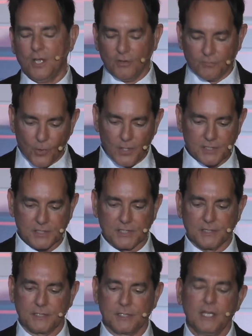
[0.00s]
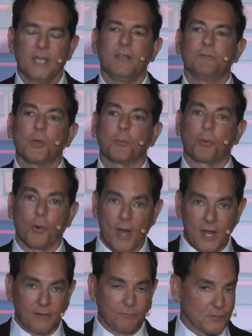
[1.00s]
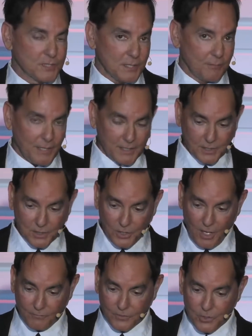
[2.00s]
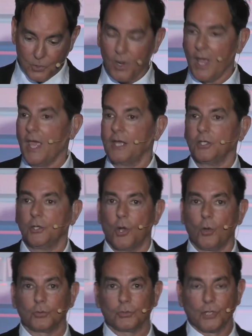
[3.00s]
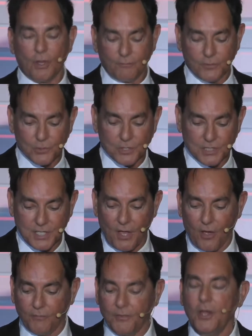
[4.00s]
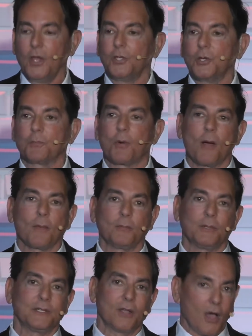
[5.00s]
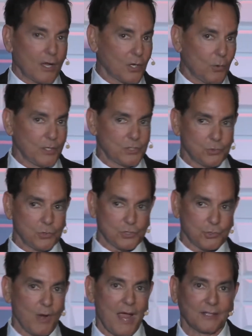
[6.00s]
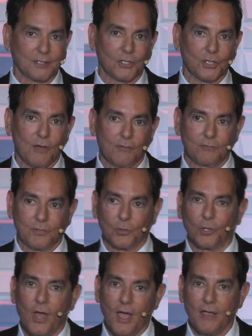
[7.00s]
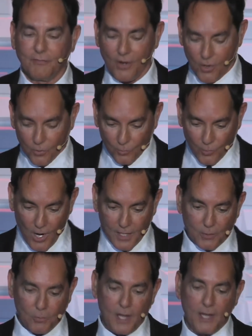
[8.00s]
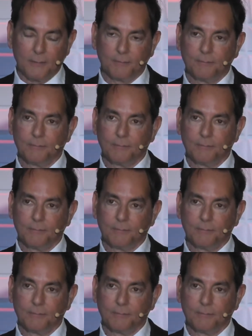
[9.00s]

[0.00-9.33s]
For instance, if you're praying for somebody to love you and you don't love yourself, you're probably not going to attract the love of your life right away.